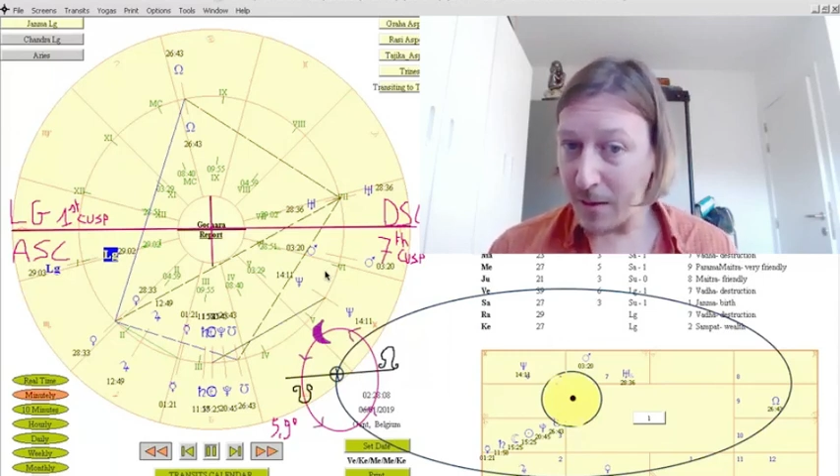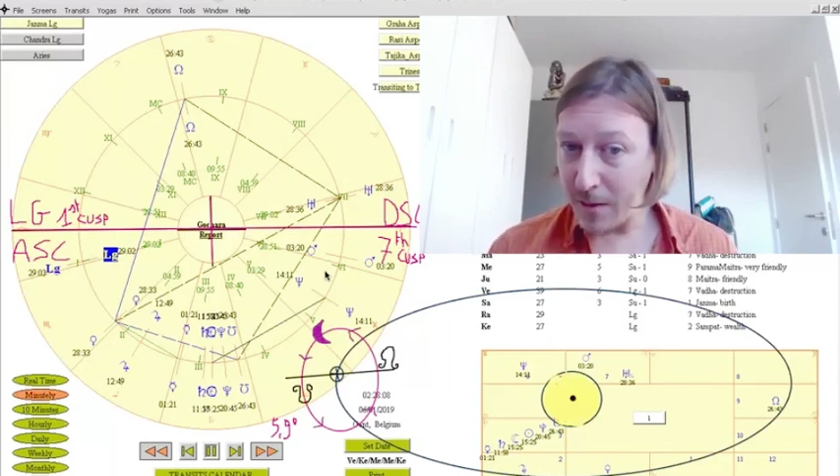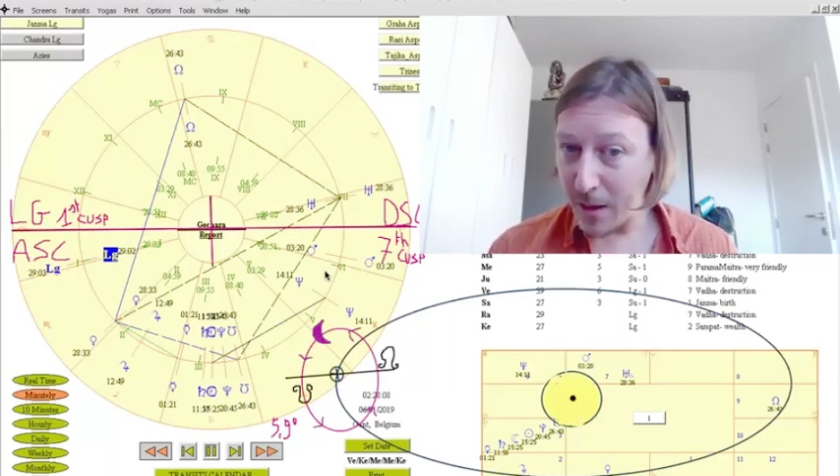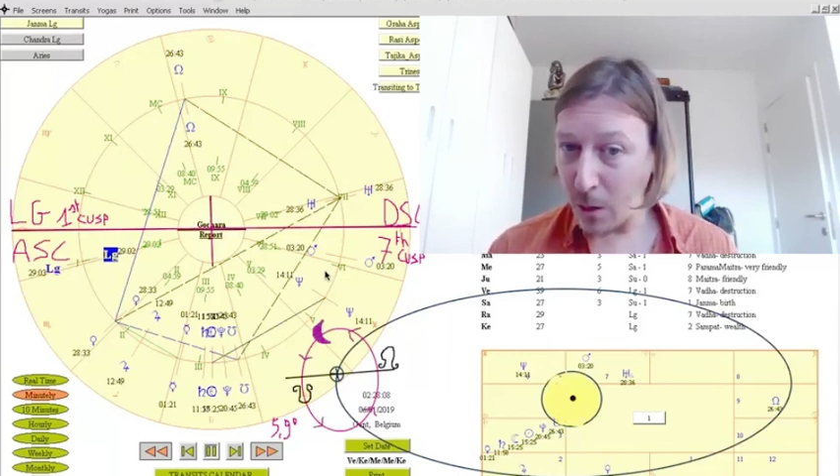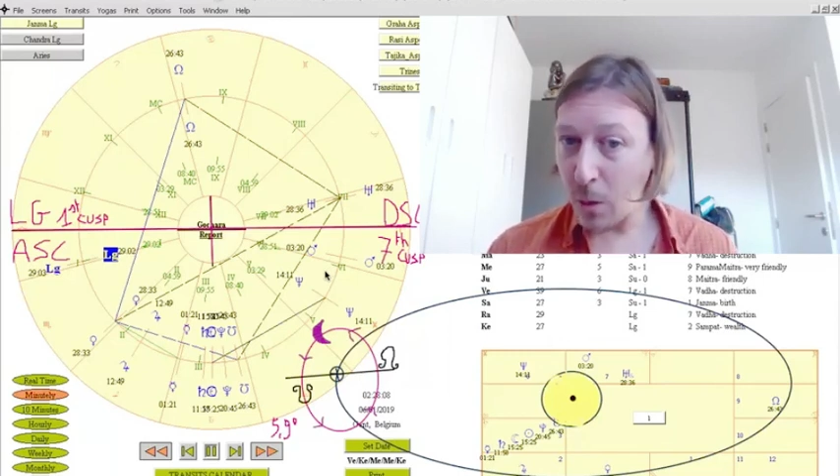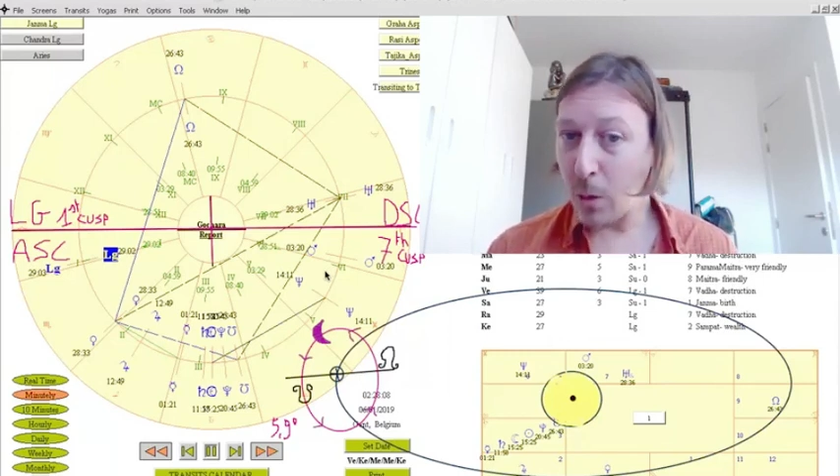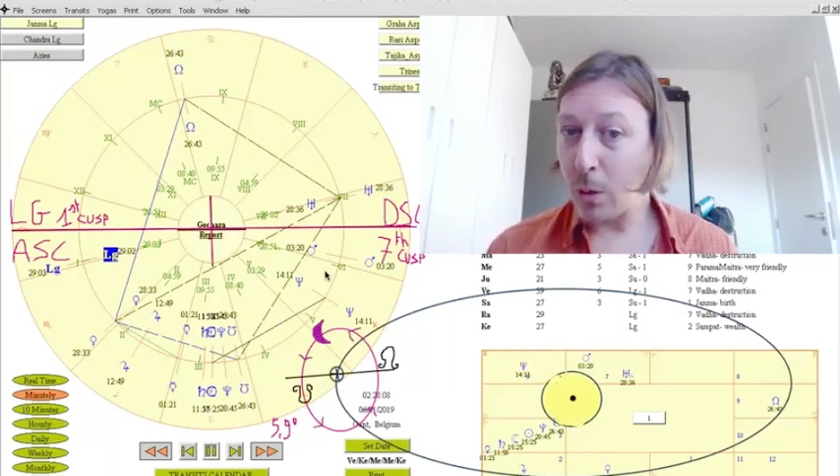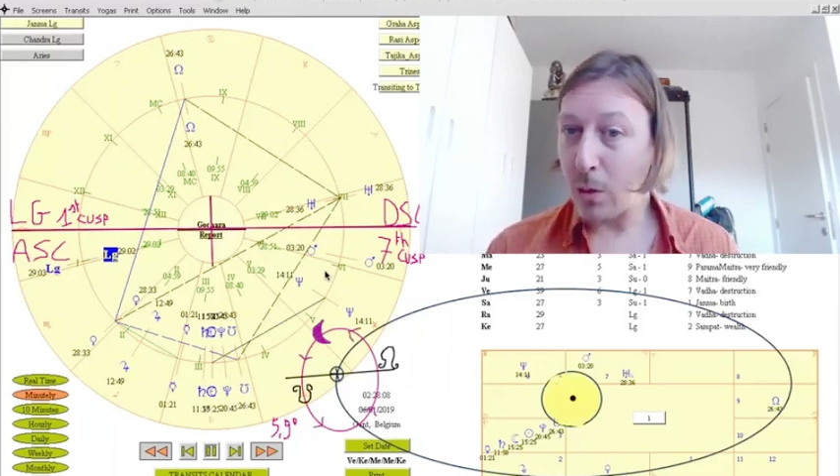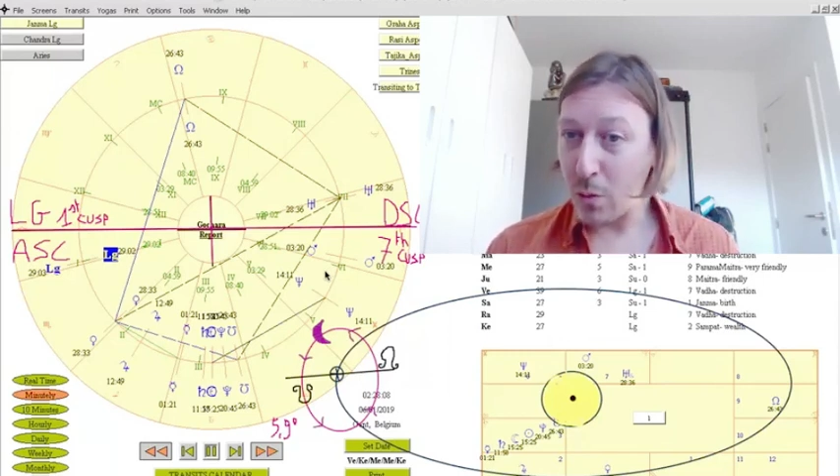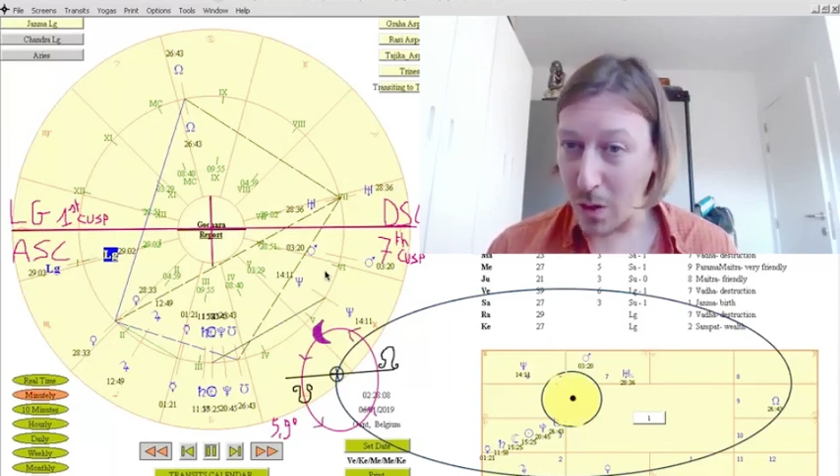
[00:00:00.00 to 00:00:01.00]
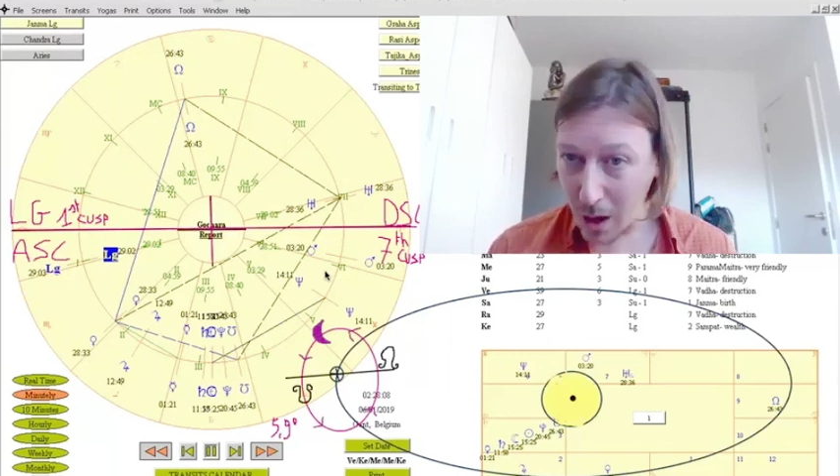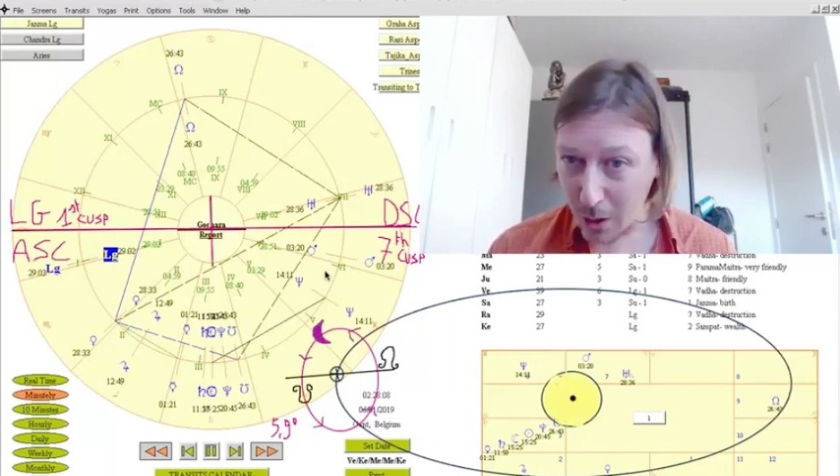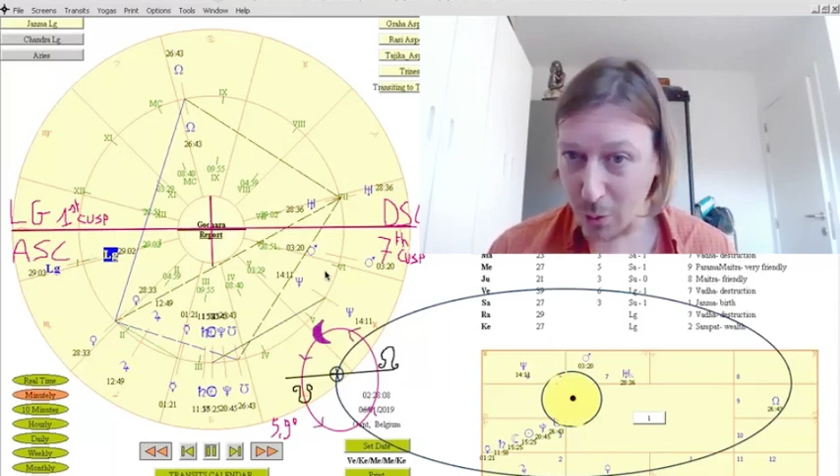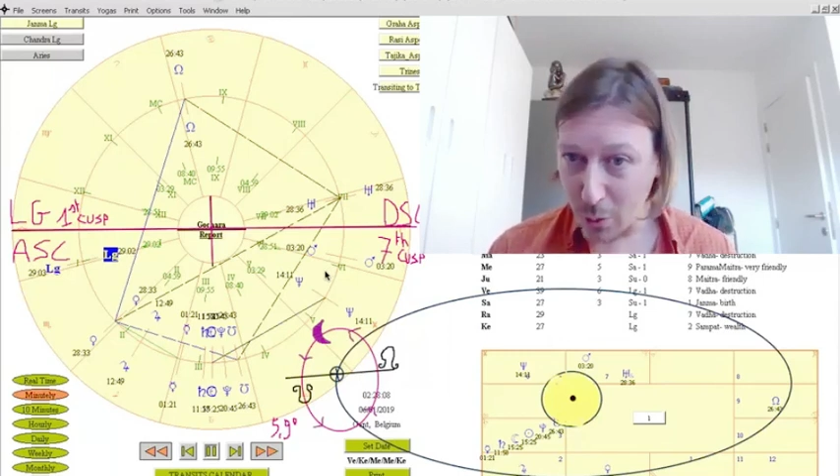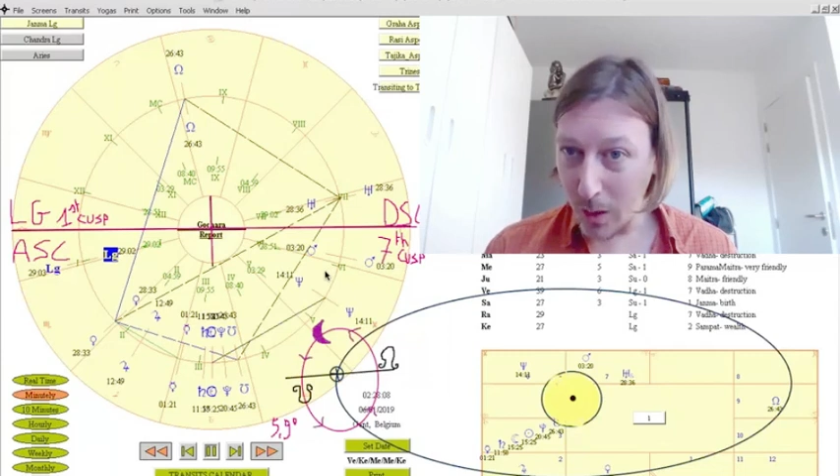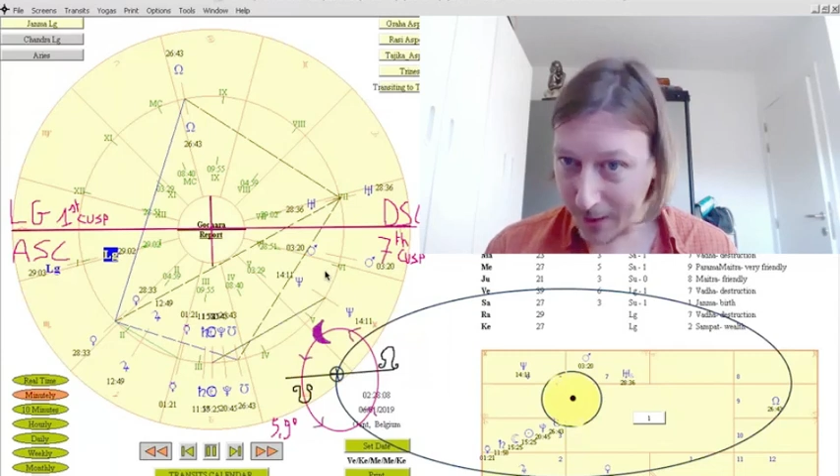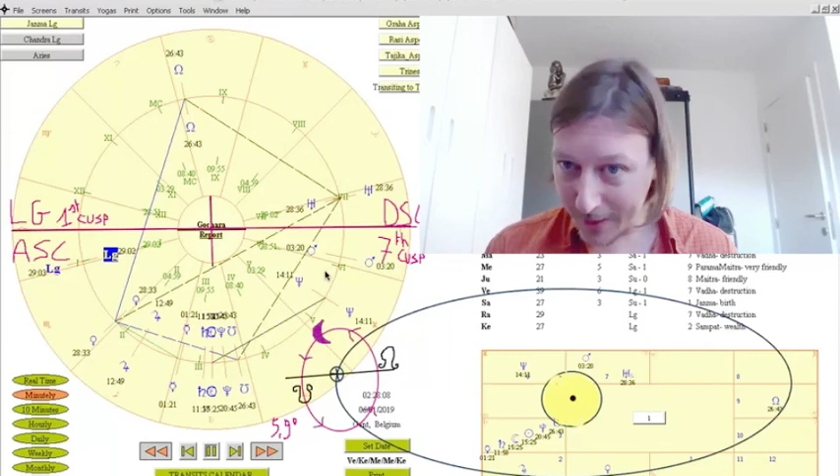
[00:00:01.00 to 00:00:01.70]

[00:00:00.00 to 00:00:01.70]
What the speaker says: the whole Rahu